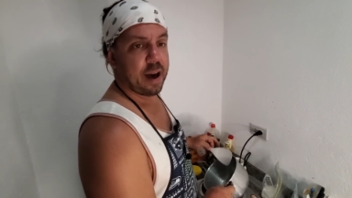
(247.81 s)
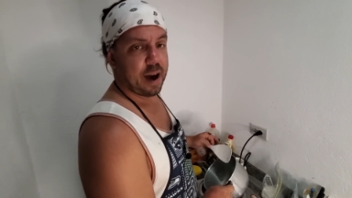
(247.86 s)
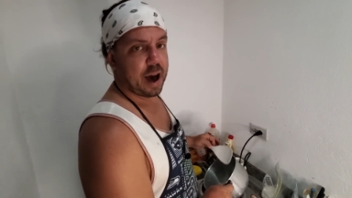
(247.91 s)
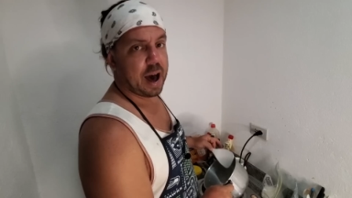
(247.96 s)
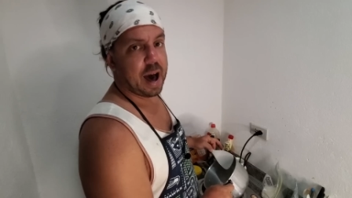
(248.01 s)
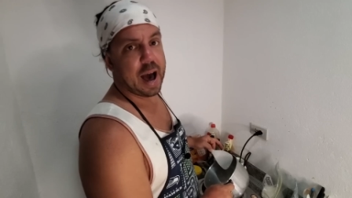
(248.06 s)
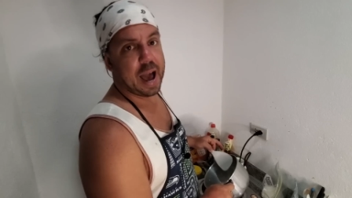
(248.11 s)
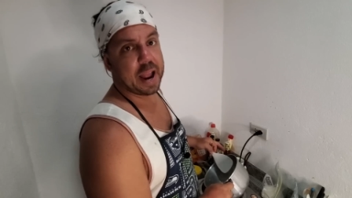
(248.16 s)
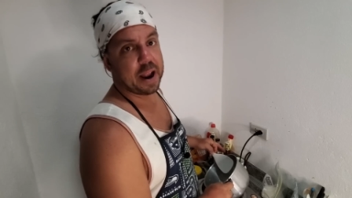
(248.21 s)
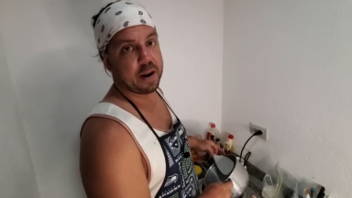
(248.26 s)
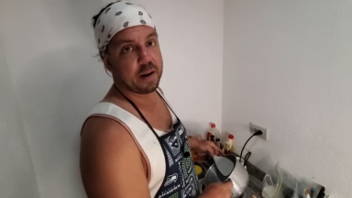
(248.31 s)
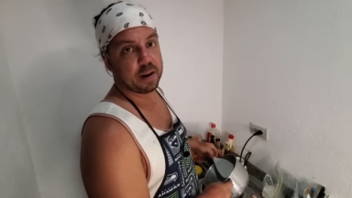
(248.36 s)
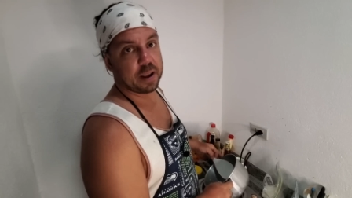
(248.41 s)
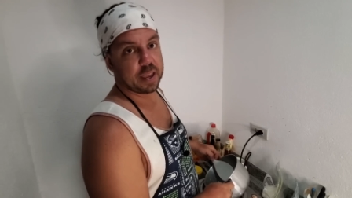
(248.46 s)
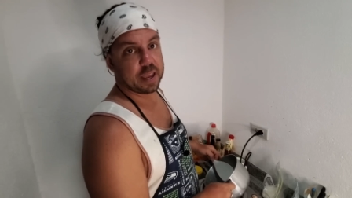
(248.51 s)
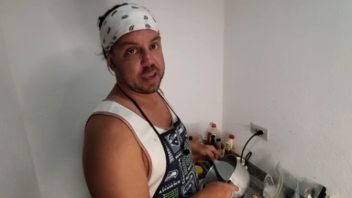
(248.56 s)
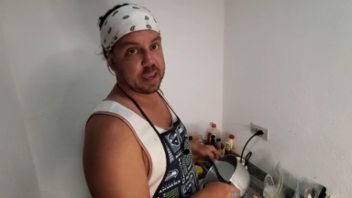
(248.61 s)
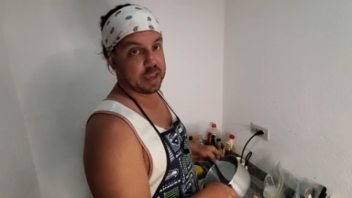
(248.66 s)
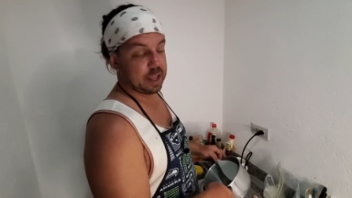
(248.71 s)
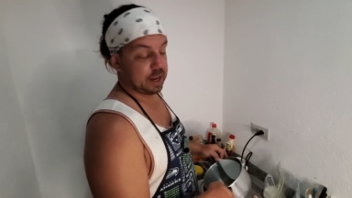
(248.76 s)
higher
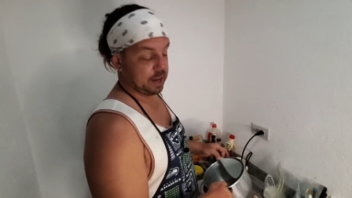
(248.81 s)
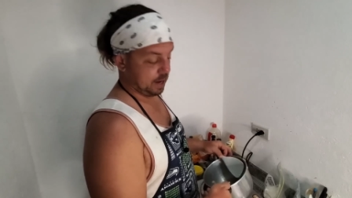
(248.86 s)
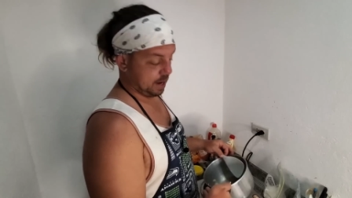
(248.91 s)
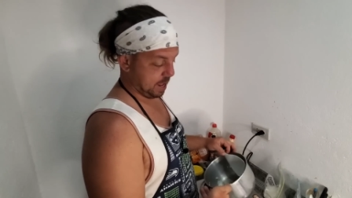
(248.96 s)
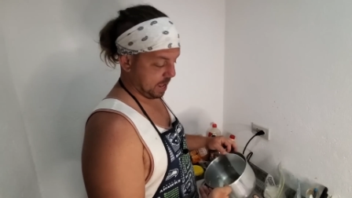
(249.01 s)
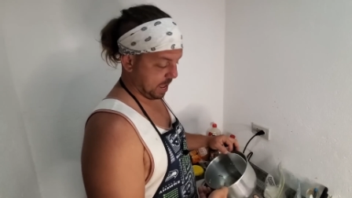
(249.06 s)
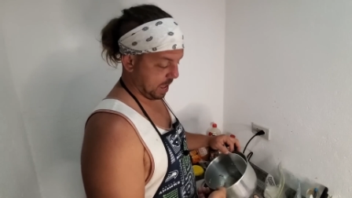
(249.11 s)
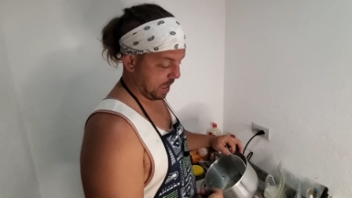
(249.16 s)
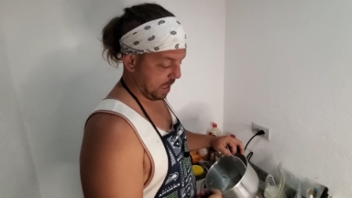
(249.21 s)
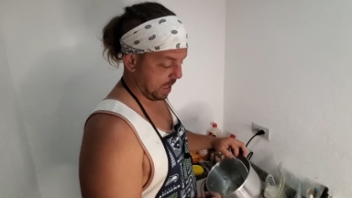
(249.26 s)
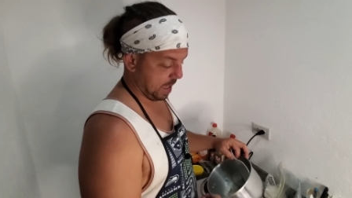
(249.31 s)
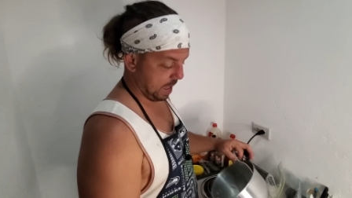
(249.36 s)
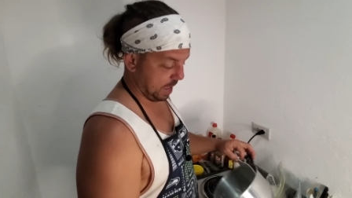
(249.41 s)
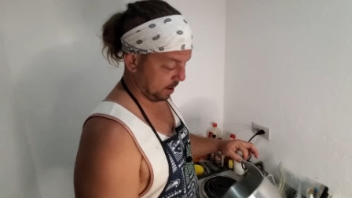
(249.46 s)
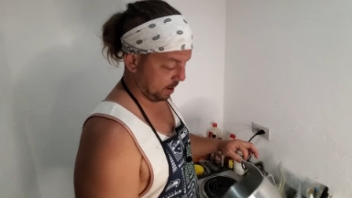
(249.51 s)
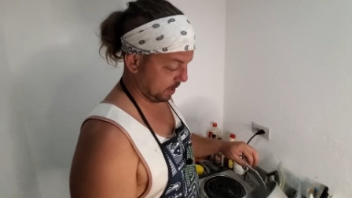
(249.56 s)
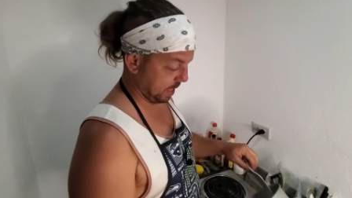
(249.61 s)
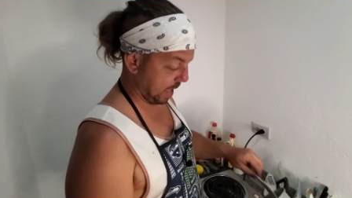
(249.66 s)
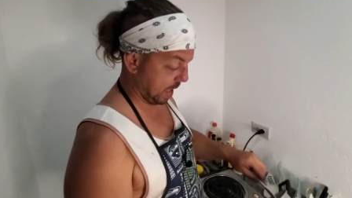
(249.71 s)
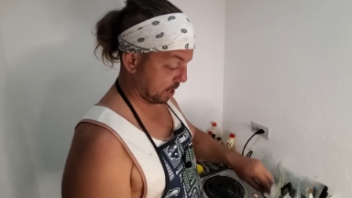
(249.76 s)
heat
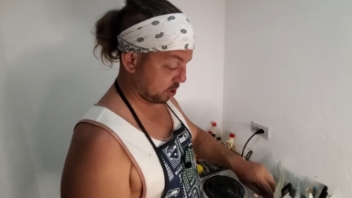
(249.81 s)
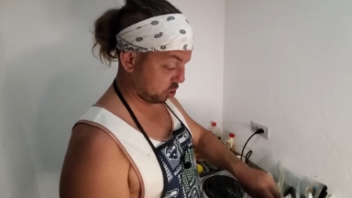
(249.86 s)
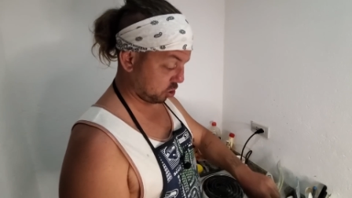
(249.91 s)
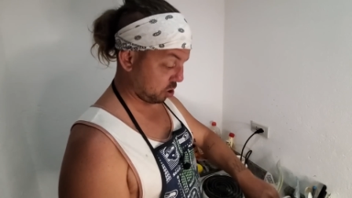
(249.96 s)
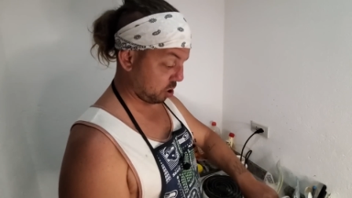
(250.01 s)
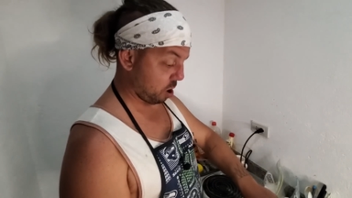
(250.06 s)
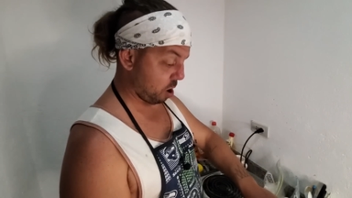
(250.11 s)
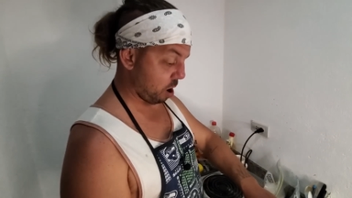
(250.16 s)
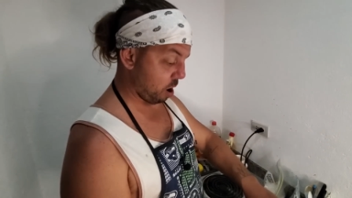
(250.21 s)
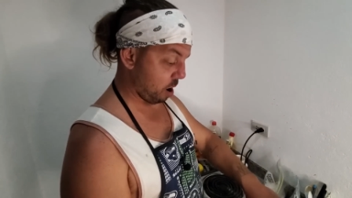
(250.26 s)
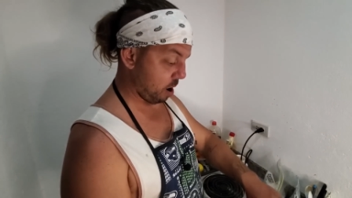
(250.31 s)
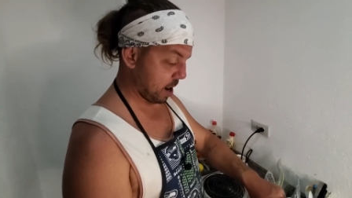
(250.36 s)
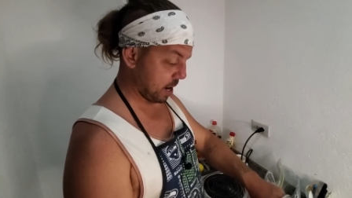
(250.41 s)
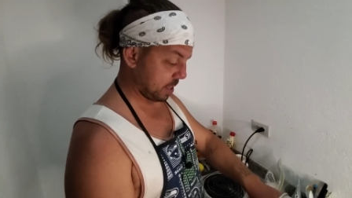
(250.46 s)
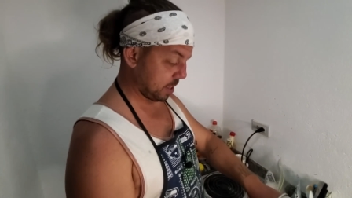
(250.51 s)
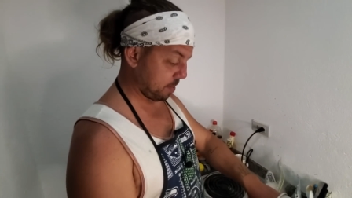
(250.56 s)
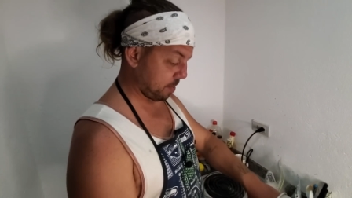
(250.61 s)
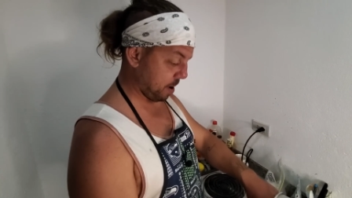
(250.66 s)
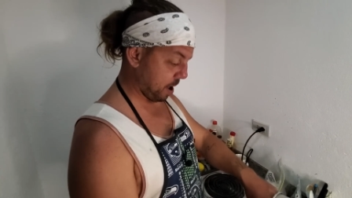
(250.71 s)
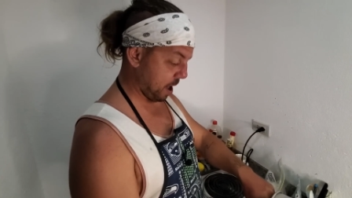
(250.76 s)
and that char
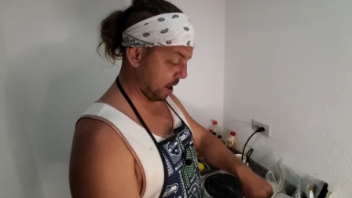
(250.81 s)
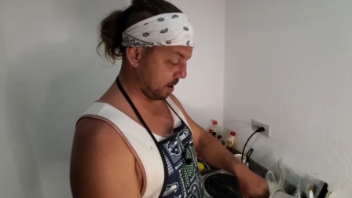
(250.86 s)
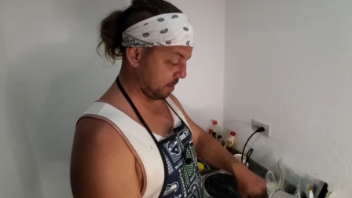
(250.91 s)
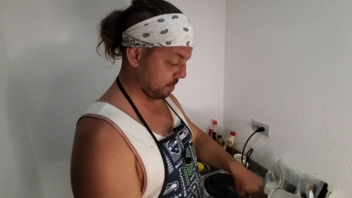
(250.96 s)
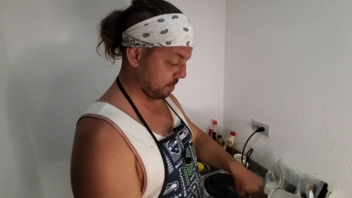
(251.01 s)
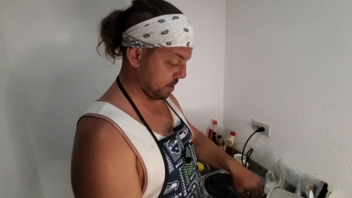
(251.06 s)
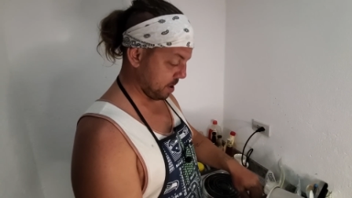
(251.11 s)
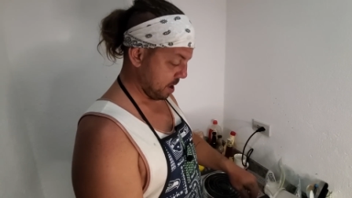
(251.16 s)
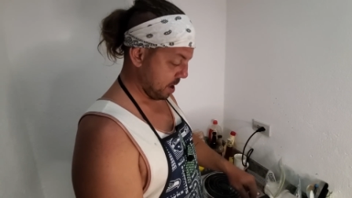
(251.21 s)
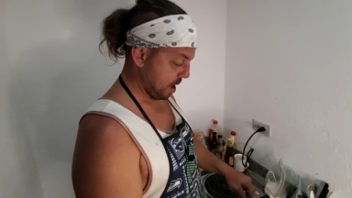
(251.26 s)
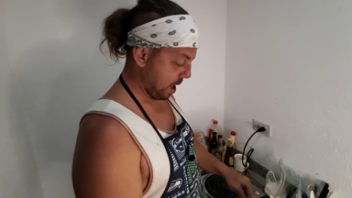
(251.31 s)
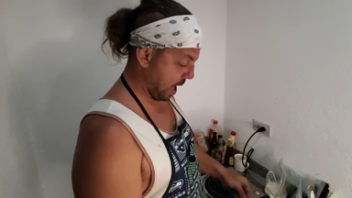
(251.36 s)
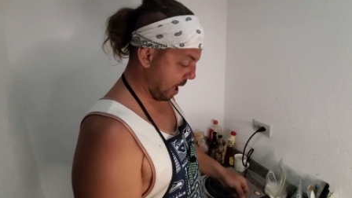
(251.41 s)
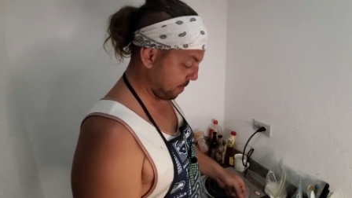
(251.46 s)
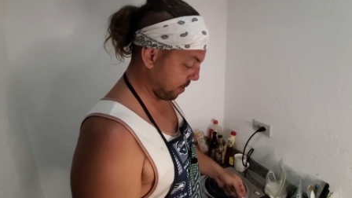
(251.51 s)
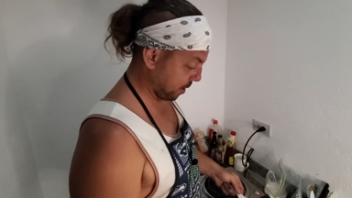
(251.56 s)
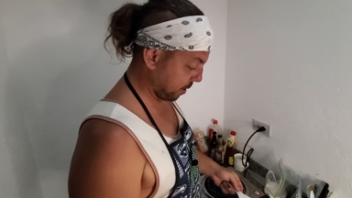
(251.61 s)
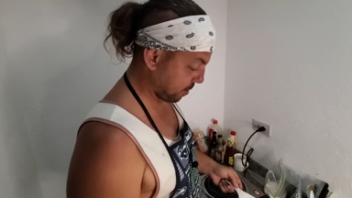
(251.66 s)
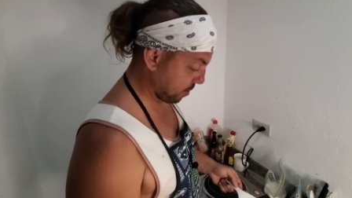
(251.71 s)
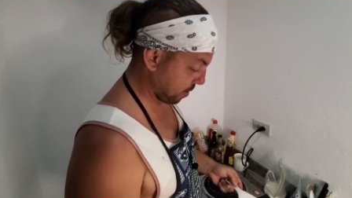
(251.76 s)
at the bottom.
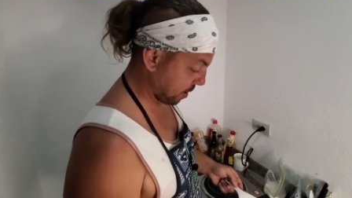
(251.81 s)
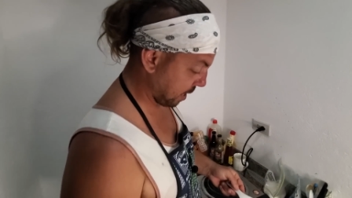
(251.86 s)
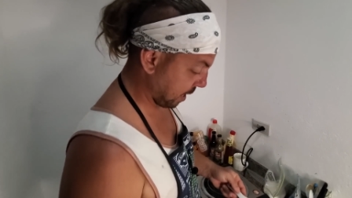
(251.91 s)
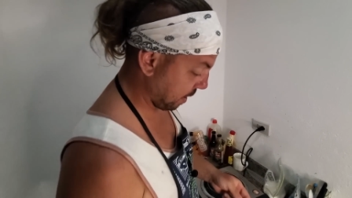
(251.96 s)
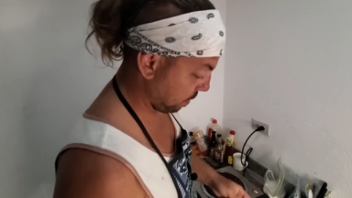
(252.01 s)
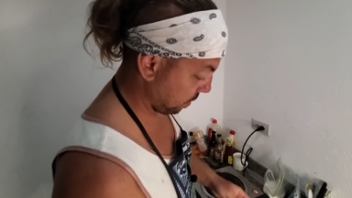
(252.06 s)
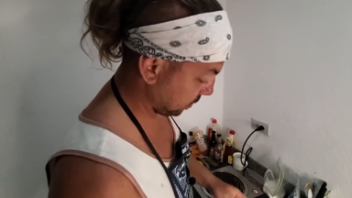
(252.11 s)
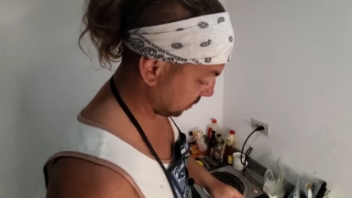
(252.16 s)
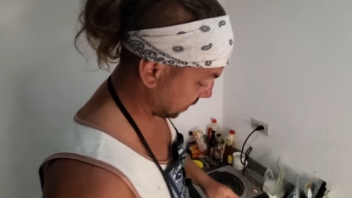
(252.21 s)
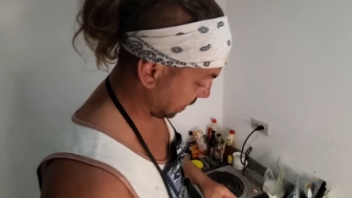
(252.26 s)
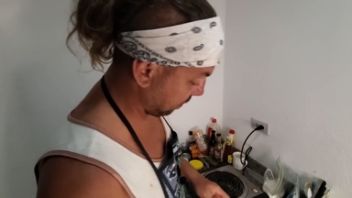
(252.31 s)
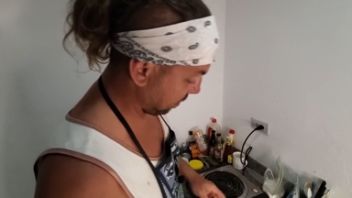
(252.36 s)
I've been cooking almost